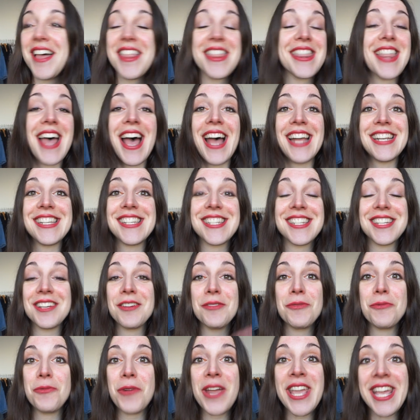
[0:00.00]
that
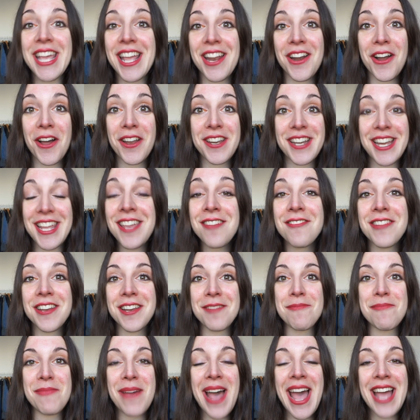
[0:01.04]
we cannot even
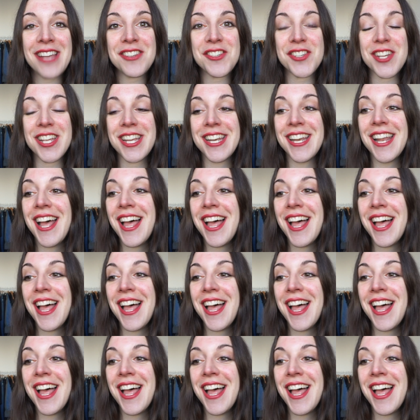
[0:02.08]
imagine.